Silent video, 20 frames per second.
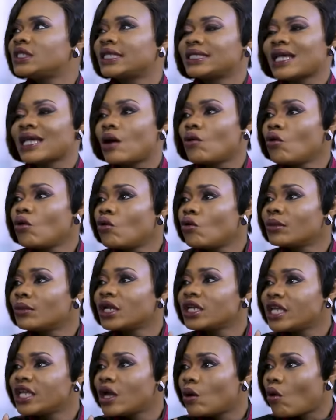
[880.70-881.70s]
Just a
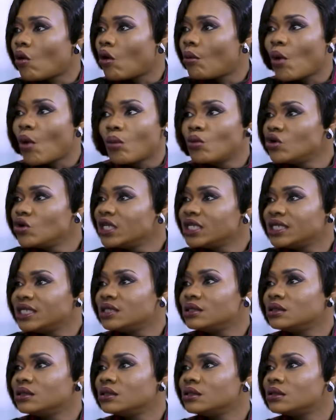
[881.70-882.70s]
woman, dear, or Bomo
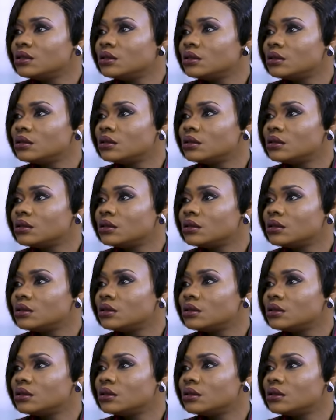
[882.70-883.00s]
needing. Oh,